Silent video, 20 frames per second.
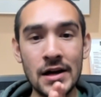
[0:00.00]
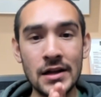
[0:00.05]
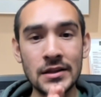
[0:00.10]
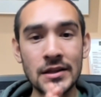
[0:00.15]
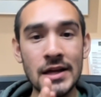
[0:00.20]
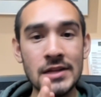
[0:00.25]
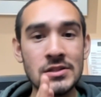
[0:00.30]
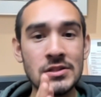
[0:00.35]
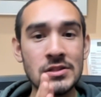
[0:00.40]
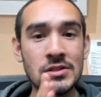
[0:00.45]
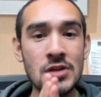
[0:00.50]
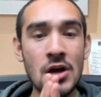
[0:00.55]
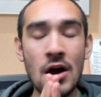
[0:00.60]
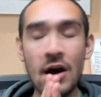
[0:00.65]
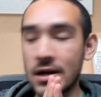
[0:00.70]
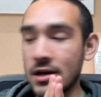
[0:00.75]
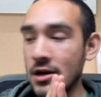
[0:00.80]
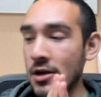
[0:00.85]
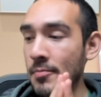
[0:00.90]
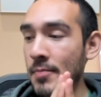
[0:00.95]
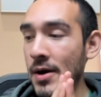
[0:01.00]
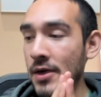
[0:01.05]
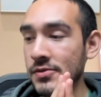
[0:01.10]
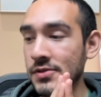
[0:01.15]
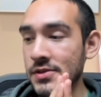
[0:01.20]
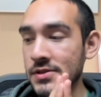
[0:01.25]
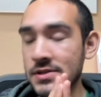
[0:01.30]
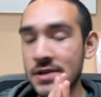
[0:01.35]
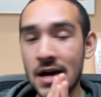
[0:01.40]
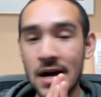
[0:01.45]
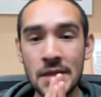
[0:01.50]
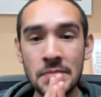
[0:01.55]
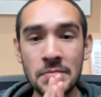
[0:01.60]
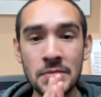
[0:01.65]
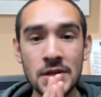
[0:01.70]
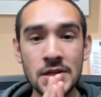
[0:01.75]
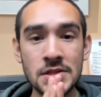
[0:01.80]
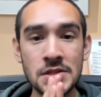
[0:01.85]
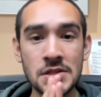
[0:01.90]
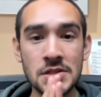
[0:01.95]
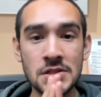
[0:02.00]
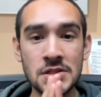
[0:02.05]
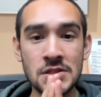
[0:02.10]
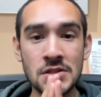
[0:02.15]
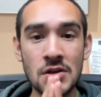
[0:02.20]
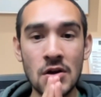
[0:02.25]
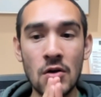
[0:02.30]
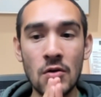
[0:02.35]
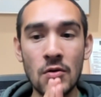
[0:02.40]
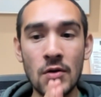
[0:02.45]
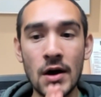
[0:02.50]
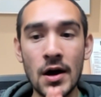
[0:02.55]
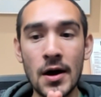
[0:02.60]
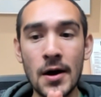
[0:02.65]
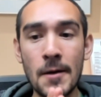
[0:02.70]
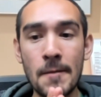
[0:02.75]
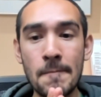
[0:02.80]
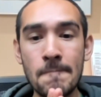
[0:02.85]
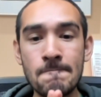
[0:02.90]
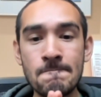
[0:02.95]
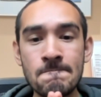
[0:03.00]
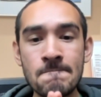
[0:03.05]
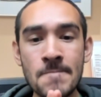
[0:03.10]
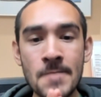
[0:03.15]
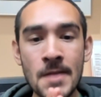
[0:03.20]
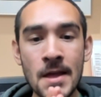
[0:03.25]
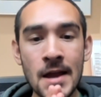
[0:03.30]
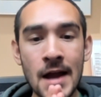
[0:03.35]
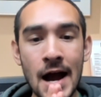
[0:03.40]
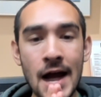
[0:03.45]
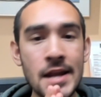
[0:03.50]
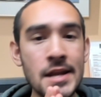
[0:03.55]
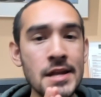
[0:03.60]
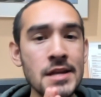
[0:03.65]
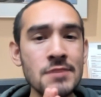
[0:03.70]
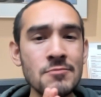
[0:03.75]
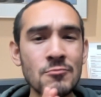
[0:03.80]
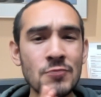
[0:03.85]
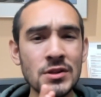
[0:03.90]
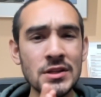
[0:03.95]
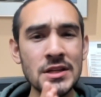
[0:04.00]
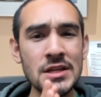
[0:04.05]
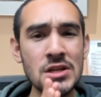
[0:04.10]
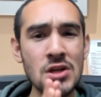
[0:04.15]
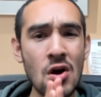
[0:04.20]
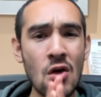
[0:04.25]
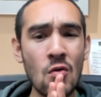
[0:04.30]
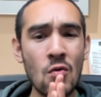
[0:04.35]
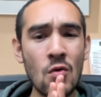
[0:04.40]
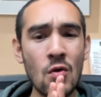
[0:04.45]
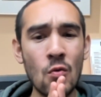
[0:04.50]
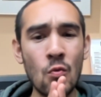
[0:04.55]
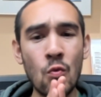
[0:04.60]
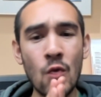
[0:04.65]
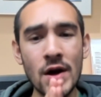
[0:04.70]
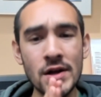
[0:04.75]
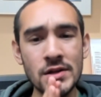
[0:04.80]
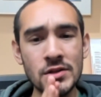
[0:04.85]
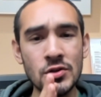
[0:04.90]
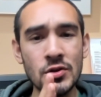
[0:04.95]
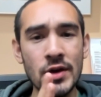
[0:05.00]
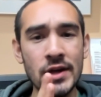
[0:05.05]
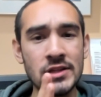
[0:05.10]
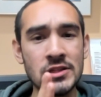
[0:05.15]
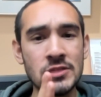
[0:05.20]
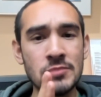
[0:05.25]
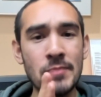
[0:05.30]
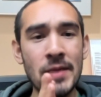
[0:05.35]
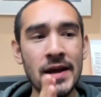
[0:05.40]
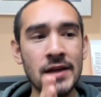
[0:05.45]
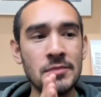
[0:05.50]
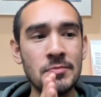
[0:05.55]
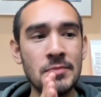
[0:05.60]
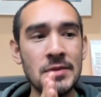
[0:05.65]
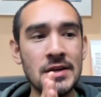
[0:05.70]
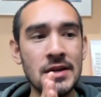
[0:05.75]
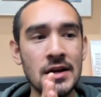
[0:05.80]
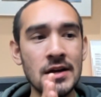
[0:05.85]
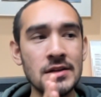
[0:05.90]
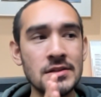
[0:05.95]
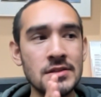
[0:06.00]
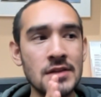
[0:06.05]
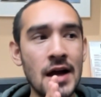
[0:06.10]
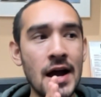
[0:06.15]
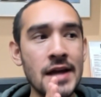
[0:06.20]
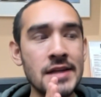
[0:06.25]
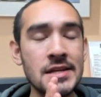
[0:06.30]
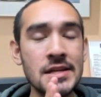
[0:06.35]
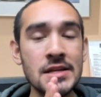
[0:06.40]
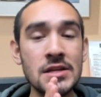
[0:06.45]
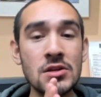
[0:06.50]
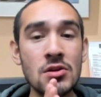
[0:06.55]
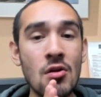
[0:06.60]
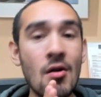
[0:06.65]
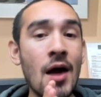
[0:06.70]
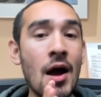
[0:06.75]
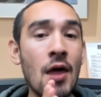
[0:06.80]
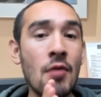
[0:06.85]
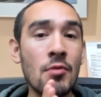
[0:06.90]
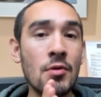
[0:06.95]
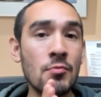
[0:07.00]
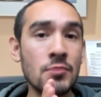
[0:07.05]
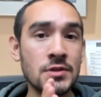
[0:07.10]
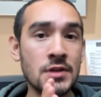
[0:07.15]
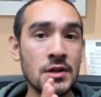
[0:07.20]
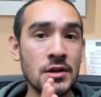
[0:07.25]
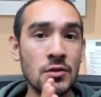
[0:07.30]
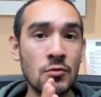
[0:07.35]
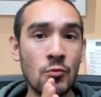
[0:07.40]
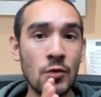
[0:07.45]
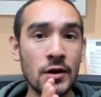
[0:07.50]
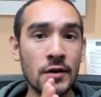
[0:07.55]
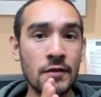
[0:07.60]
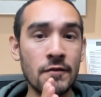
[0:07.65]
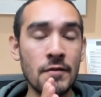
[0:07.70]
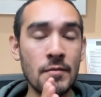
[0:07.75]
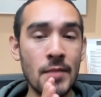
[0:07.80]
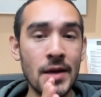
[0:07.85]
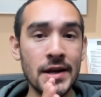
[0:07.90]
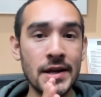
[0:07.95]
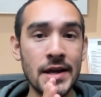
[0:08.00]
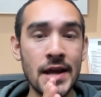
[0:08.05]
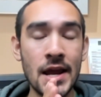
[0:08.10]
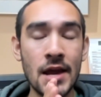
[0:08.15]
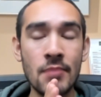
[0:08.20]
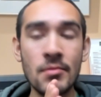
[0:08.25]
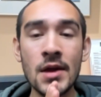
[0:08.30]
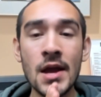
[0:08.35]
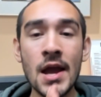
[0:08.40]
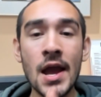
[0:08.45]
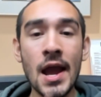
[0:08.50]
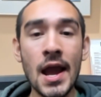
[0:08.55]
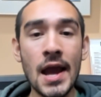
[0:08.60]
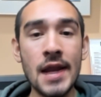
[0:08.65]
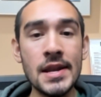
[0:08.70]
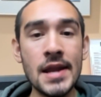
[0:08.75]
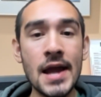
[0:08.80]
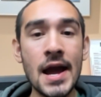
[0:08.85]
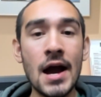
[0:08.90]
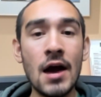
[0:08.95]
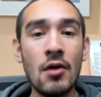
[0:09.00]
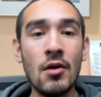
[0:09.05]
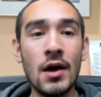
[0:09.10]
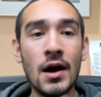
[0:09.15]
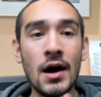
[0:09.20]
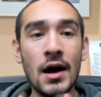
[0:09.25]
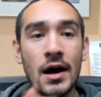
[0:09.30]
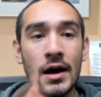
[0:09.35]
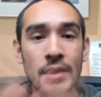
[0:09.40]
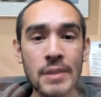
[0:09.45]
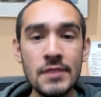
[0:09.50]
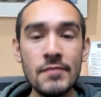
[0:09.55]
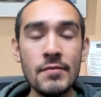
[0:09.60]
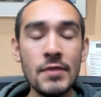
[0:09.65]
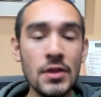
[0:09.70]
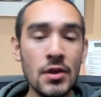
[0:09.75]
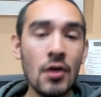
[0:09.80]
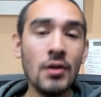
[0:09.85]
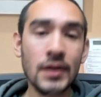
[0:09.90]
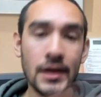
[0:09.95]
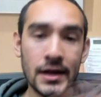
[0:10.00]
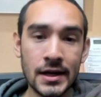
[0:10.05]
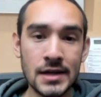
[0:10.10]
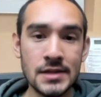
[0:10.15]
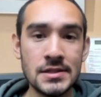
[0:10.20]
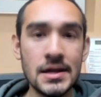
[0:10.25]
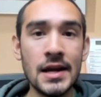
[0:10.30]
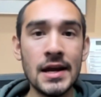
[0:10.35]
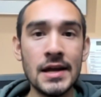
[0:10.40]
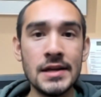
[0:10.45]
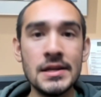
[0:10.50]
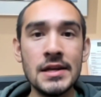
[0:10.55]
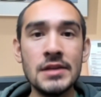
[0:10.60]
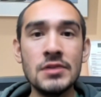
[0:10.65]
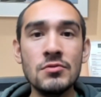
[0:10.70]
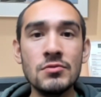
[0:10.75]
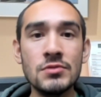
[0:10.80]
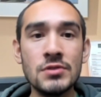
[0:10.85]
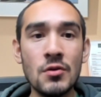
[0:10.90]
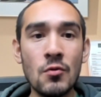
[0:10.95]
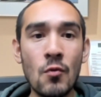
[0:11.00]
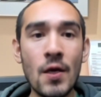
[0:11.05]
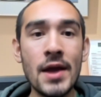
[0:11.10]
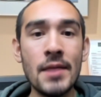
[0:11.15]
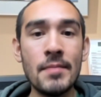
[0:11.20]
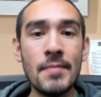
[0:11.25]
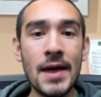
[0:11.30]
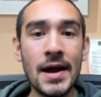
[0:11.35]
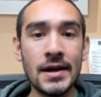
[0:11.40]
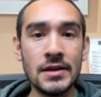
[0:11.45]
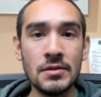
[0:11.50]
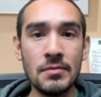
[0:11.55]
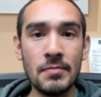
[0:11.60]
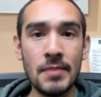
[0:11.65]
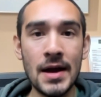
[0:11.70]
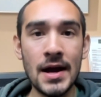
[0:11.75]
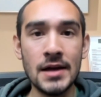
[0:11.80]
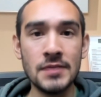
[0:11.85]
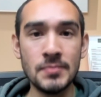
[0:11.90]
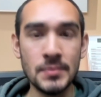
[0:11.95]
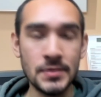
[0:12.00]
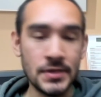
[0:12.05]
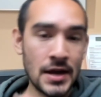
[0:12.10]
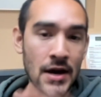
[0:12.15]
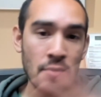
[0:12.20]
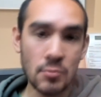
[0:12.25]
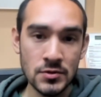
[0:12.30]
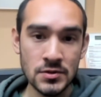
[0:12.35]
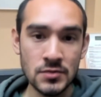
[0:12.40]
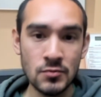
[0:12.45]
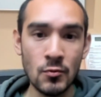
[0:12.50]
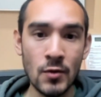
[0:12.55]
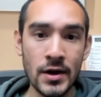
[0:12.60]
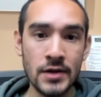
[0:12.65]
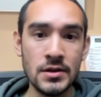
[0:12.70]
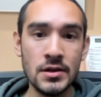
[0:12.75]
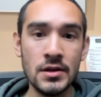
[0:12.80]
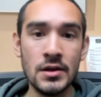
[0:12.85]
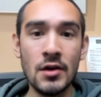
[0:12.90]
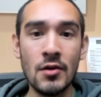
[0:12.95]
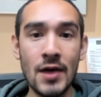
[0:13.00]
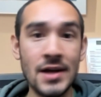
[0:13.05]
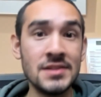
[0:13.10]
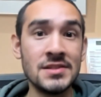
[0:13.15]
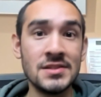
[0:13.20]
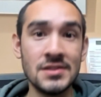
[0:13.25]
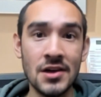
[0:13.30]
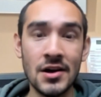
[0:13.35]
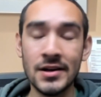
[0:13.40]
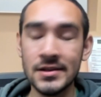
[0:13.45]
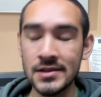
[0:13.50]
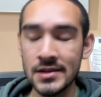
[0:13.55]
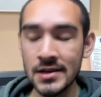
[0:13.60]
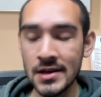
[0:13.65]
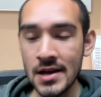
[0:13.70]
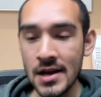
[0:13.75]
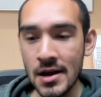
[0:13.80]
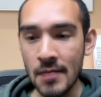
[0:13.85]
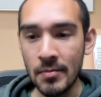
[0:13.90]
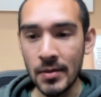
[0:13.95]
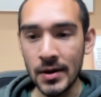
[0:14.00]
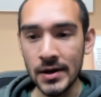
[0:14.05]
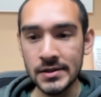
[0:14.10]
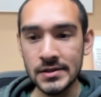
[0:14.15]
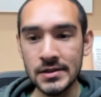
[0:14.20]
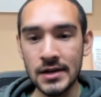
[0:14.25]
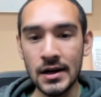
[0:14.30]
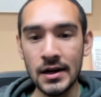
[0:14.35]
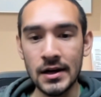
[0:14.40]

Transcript: let's talk about the timeless. So I didn't really know what to expect because I didn't know how it was going to work for my game. And now, even though, like I said, I did use it way back in the past, but that was when, I sucked. But